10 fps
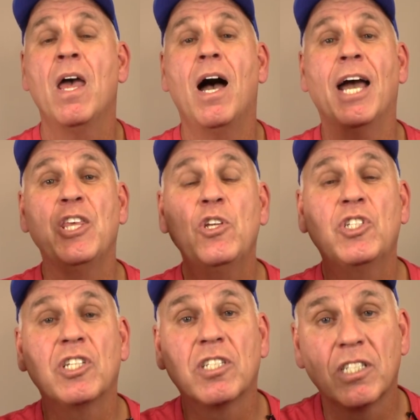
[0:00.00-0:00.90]
I used
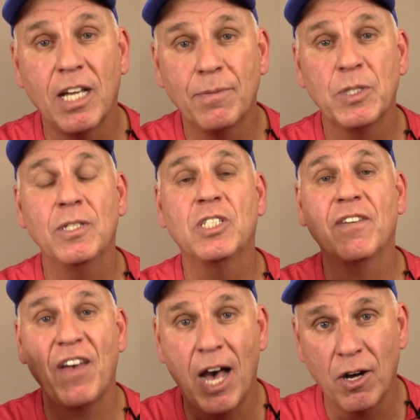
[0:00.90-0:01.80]
the substance
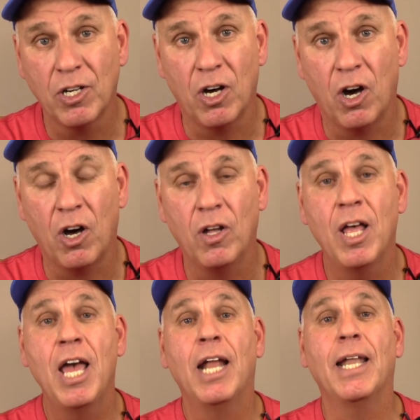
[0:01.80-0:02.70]
of alcohol
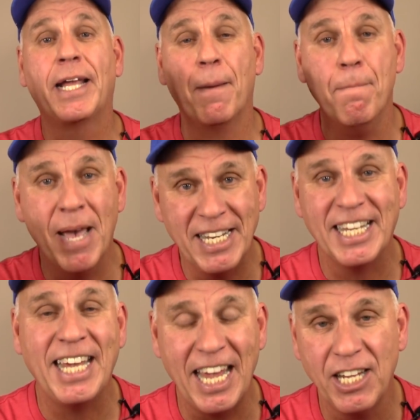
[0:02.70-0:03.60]
like a
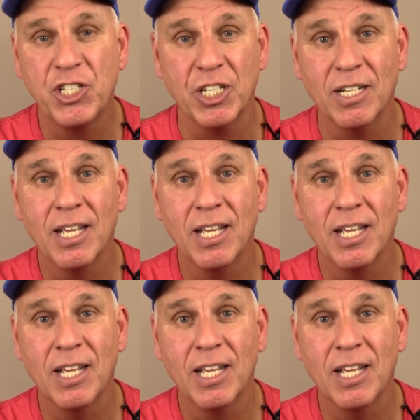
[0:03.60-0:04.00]
medication,